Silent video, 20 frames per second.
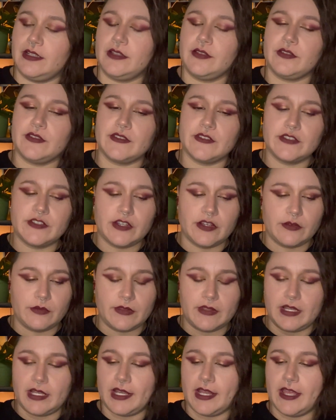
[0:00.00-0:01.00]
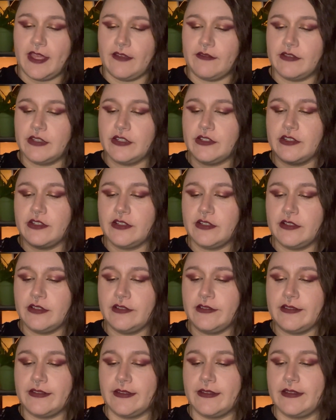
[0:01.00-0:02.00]
Start with lavender,
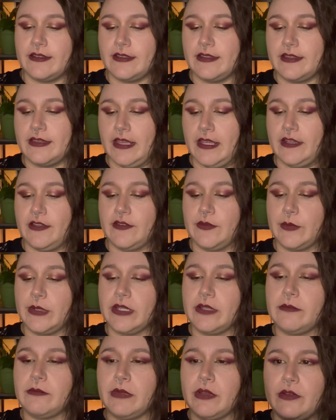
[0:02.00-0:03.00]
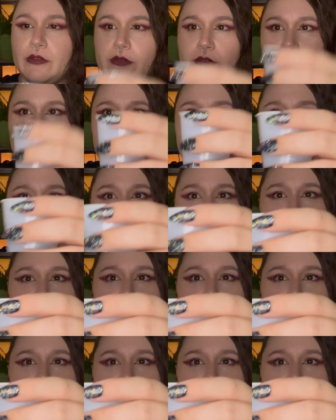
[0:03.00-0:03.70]
since that is what I'm holding.